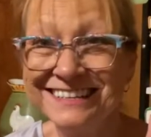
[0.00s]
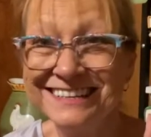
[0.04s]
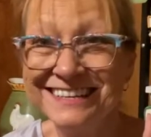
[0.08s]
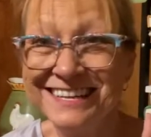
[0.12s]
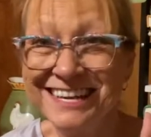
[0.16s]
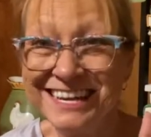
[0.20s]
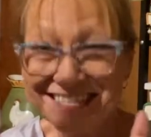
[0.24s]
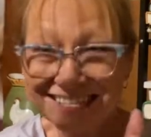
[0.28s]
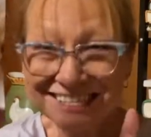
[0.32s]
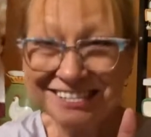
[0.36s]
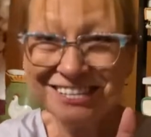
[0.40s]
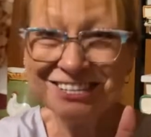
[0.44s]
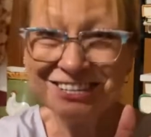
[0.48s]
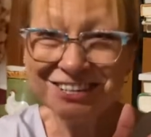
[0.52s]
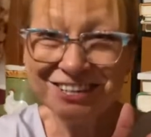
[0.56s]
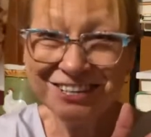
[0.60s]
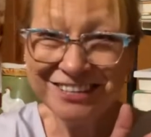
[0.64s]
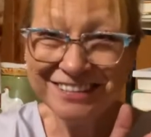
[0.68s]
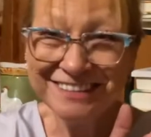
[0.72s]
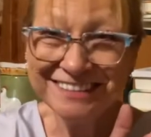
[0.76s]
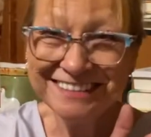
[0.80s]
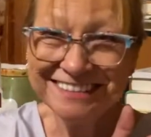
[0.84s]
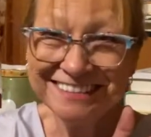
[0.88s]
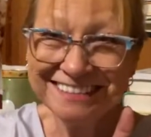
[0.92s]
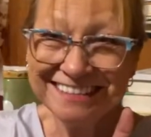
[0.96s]
it's good,
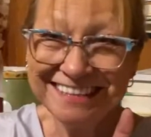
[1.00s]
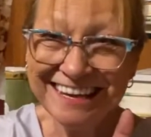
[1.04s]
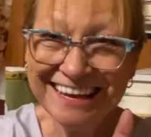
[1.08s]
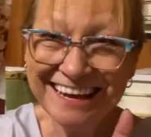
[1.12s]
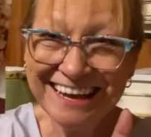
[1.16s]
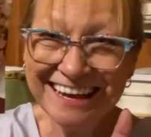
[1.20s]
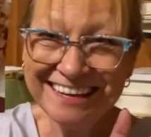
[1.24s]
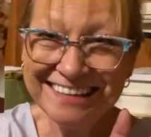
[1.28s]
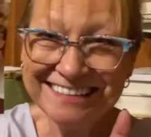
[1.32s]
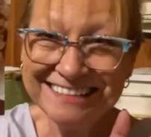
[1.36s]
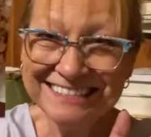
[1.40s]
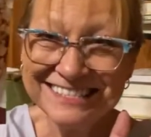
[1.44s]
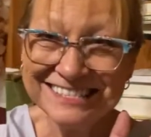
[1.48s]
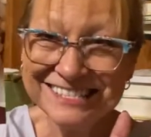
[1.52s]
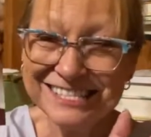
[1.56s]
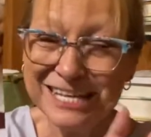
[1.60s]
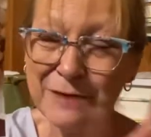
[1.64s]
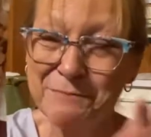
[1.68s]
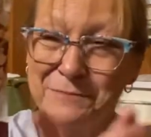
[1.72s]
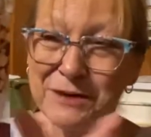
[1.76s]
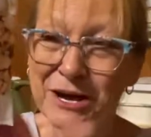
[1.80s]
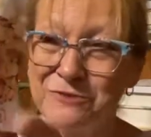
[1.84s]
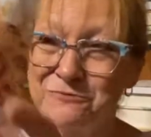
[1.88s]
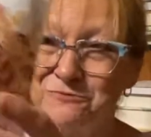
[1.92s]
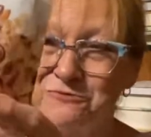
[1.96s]
yeah. So I
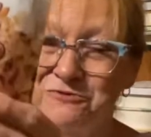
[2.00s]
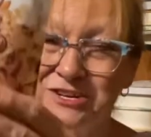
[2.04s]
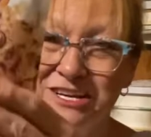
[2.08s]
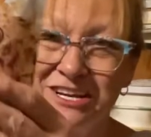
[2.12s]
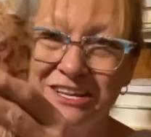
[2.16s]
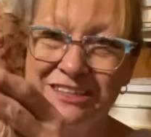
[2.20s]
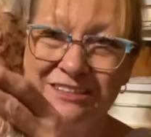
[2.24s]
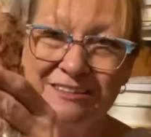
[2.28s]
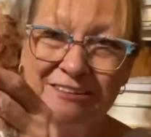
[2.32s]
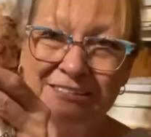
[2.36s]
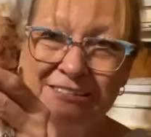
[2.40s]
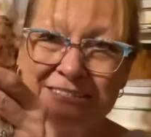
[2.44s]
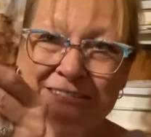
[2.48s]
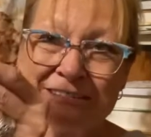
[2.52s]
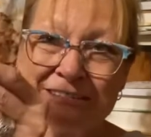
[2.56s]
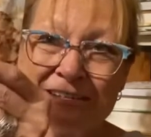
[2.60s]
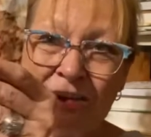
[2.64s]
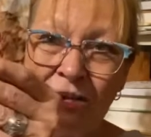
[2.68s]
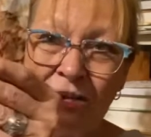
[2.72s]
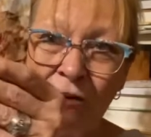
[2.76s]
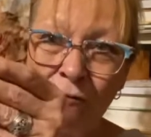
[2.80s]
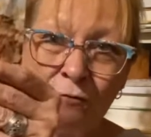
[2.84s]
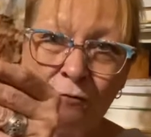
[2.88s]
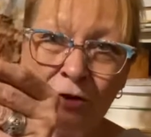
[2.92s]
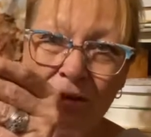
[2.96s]
bought
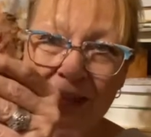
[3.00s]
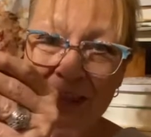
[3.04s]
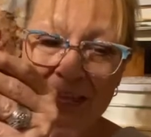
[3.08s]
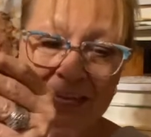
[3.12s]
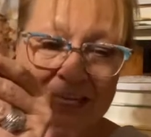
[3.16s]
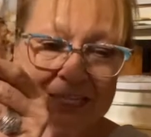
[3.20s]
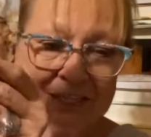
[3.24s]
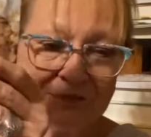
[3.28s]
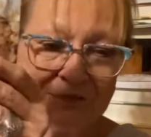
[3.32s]
one this